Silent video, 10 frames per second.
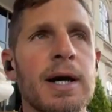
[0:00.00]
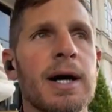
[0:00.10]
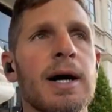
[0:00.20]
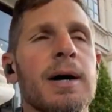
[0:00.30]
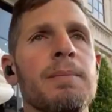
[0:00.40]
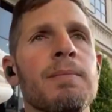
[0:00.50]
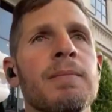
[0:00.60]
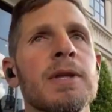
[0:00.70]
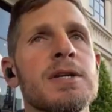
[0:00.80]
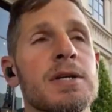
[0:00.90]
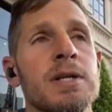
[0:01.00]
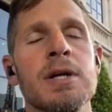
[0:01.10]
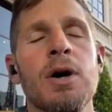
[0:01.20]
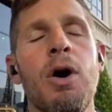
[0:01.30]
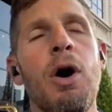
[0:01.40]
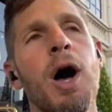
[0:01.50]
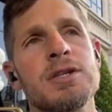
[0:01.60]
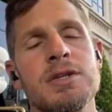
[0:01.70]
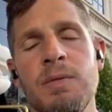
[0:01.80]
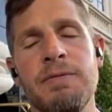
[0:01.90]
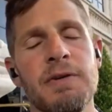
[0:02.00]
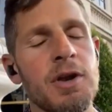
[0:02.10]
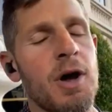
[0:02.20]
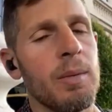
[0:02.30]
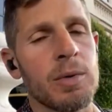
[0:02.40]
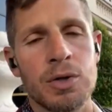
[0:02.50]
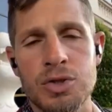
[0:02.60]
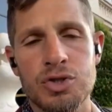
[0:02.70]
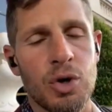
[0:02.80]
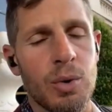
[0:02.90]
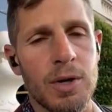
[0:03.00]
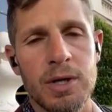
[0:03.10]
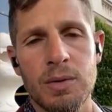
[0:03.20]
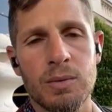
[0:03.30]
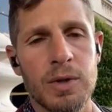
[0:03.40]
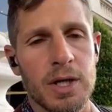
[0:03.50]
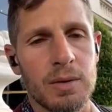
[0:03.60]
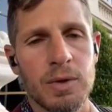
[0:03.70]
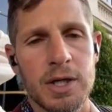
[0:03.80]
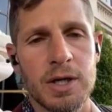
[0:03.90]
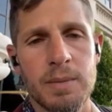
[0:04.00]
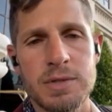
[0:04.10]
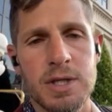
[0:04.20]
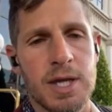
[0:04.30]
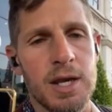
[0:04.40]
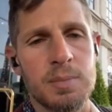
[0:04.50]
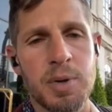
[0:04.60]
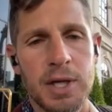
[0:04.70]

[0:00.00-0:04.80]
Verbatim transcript: Um, listen, awesome, phenomenal story when it when it comes to Kenny